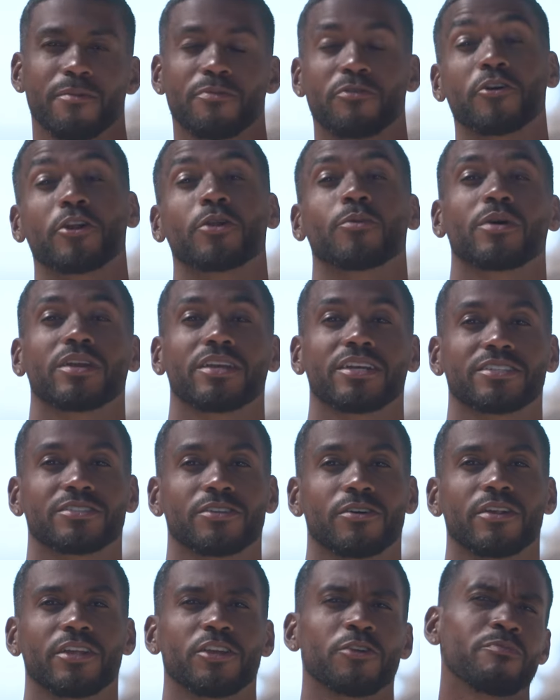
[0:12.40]
I'm 31
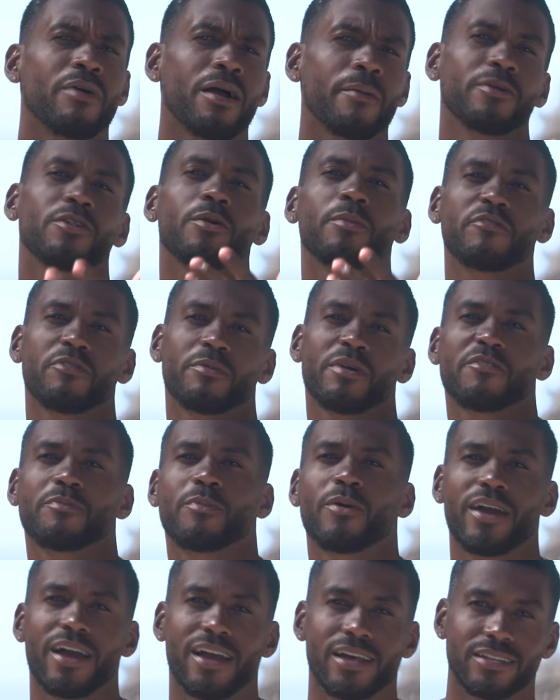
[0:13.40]
years old, and you probably know me from
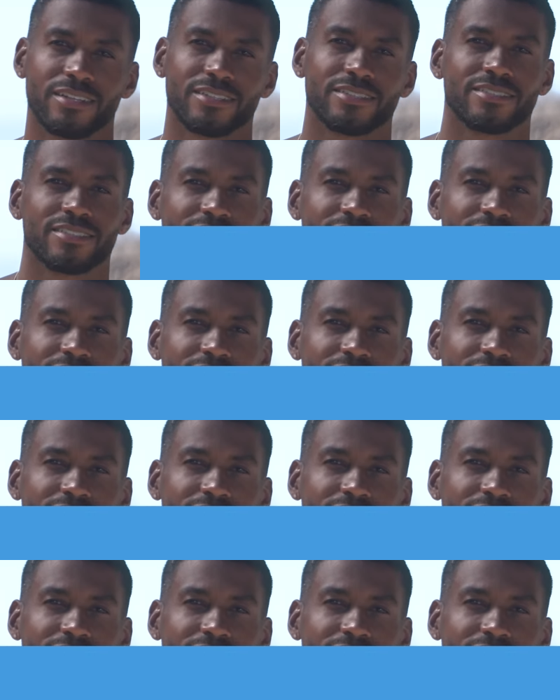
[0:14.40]
F-Boy Island.